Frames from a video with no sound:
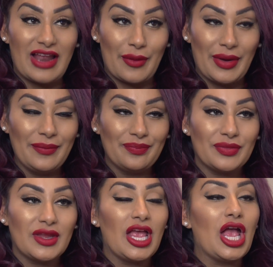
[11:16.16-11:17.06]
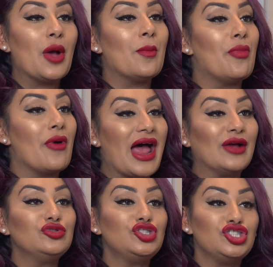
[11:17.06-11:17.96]
flour,
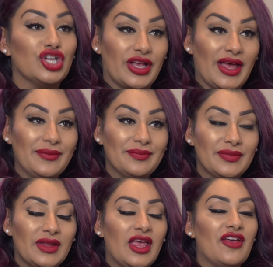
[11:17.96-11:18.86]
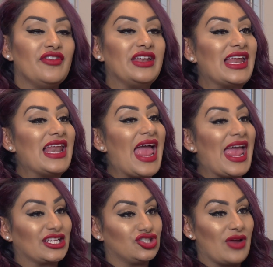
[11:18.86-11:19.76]
brown sugar, vanilla
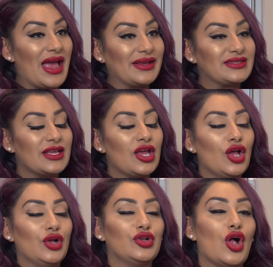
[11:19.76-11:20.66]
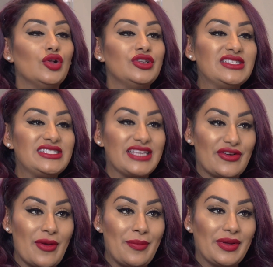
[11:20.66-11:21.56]
extracts, golden
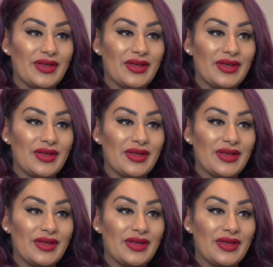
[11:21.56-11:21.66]
syrup,